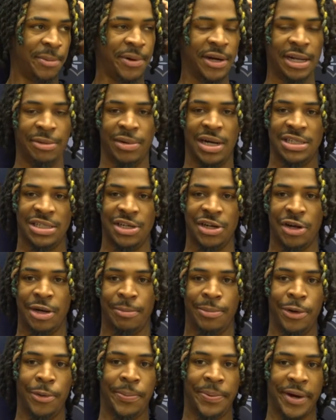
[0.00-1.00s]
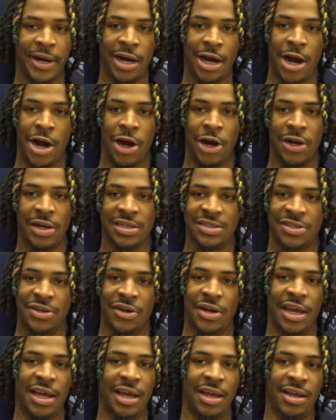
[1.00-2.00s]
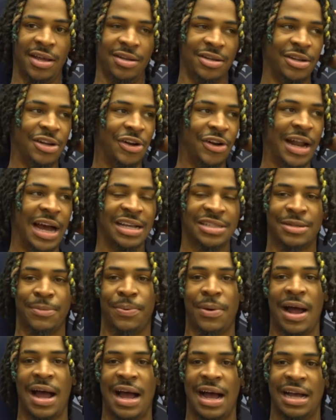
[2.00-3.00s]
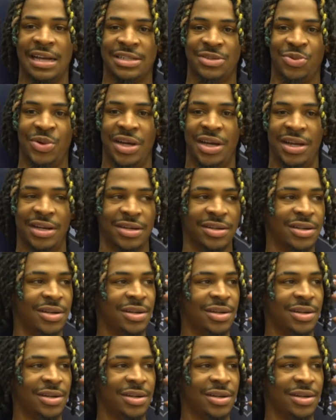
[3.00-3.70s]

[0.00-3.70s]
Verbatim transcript: pretty much, you know, the blueprint early so they, you know, not surprised when